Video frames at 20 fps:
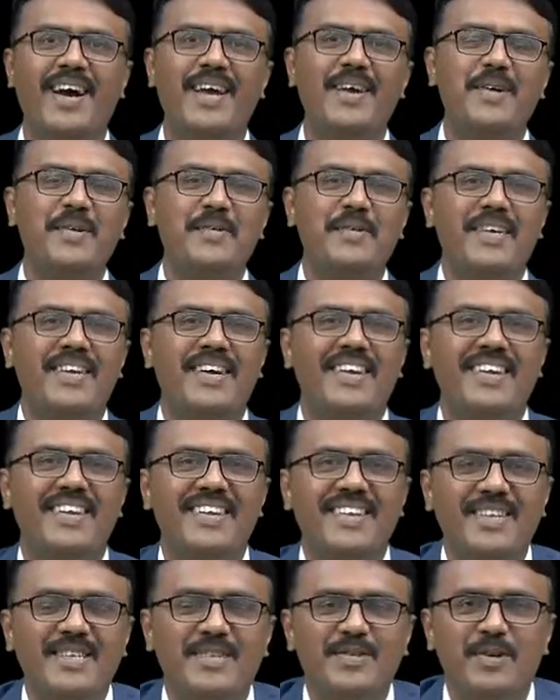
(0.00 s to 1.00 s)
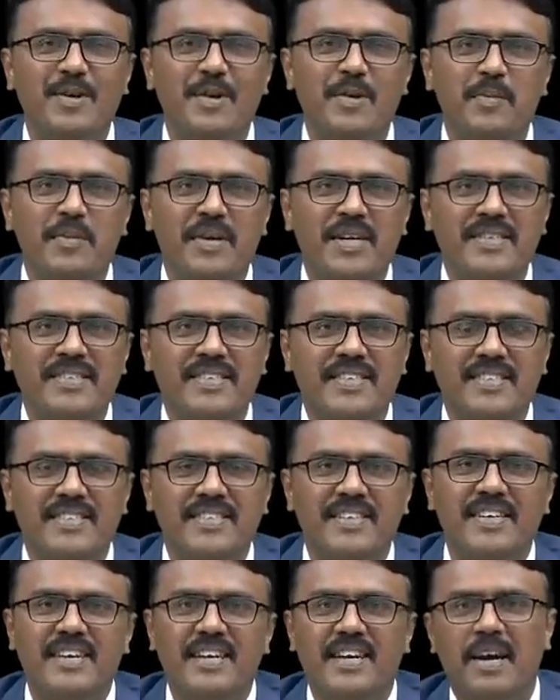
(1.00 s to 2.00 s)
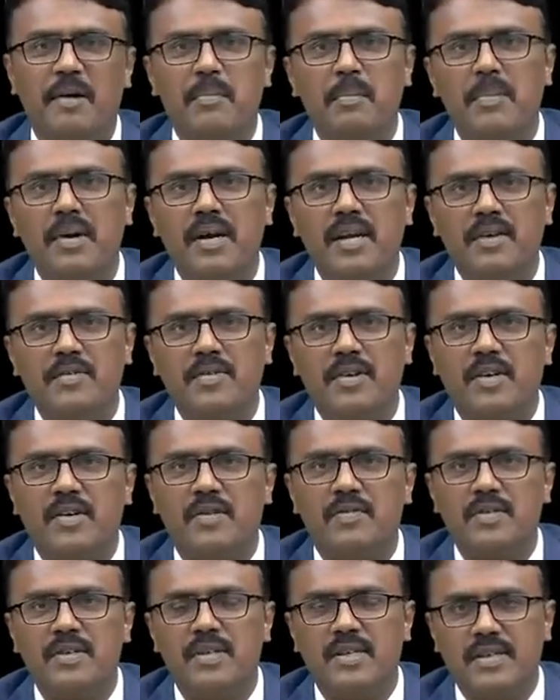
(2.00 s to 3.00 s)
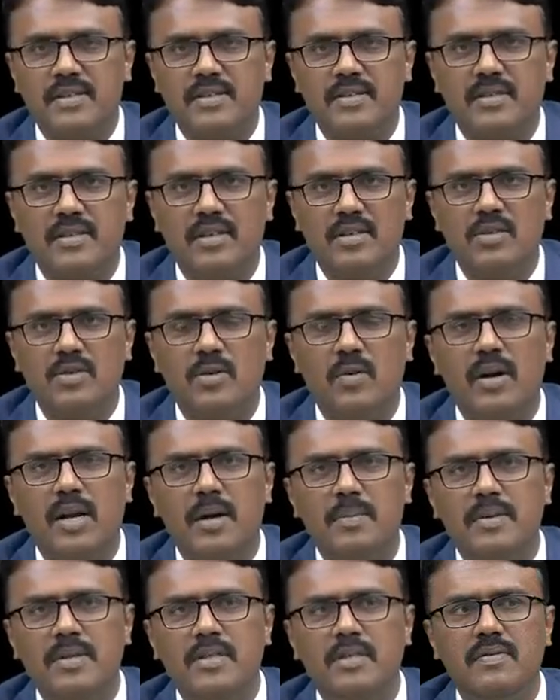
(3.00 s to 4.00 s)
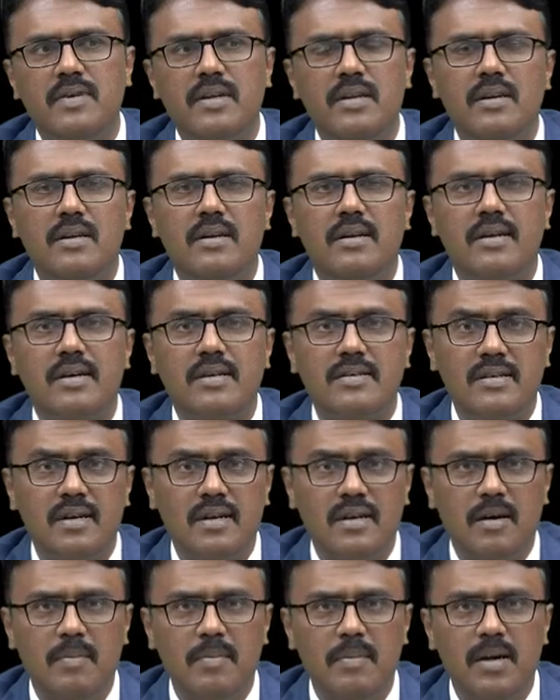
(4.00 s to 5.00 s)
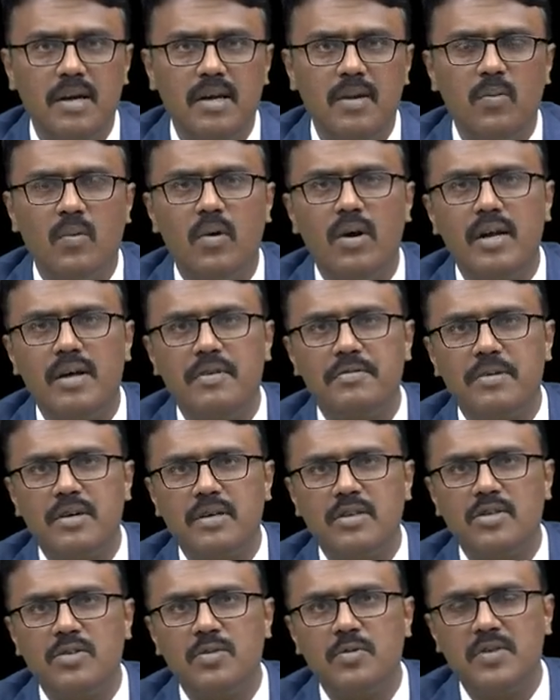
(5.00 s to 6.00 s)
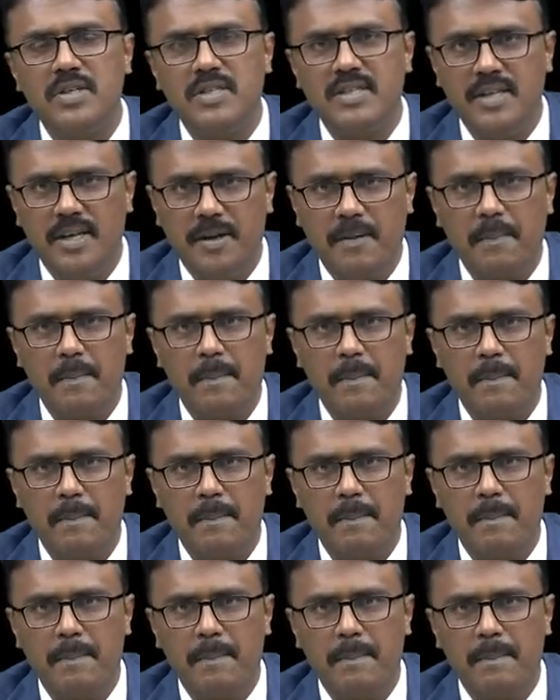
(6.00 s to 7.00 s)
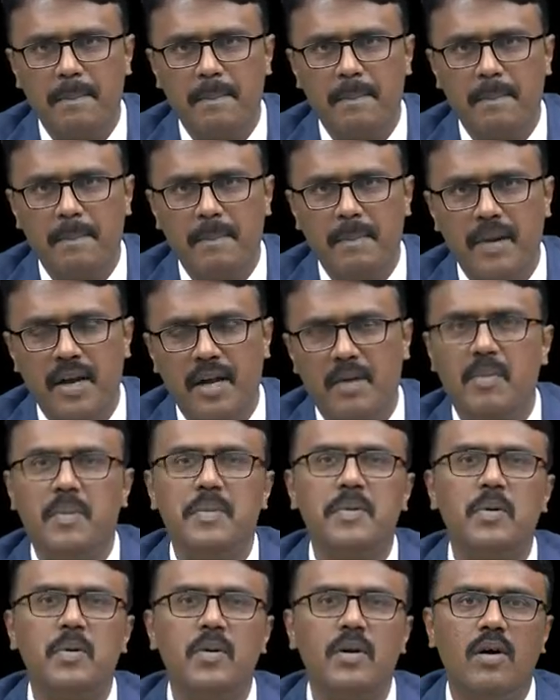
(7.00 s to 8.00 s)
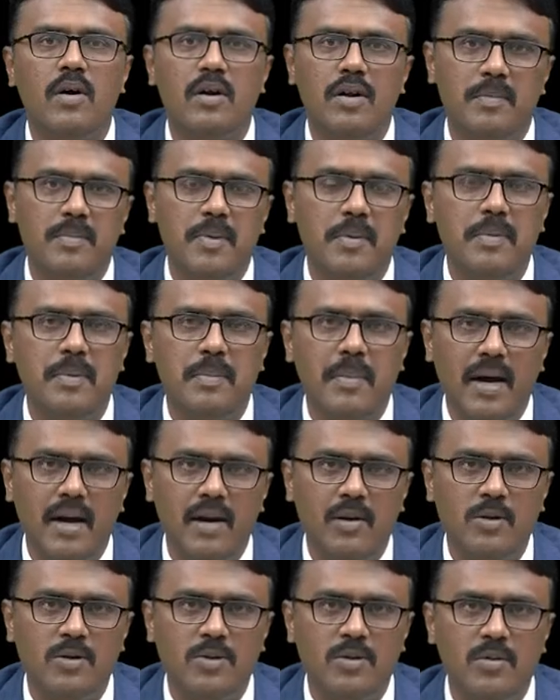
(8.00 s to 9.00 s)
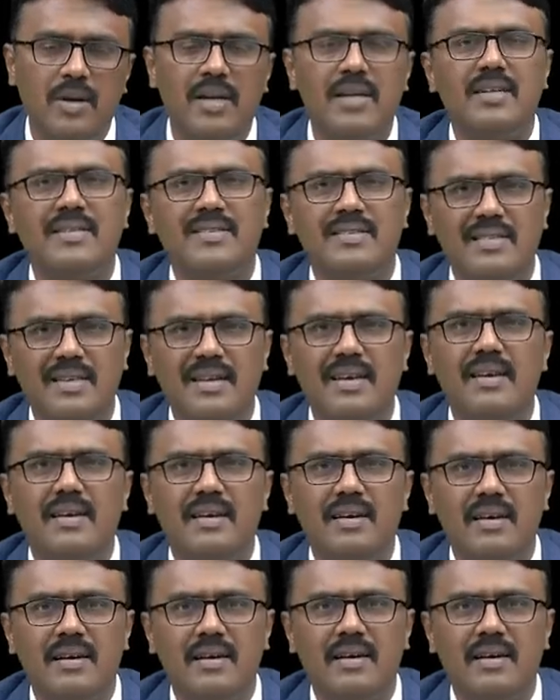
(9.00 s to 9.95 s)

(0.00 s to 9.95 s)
Hi everyone, and in this video we'll be discussing combined effect of the drugs. So what happens when drugs are combined? What effects do we see? It may be good or it may be bad also. Let us see.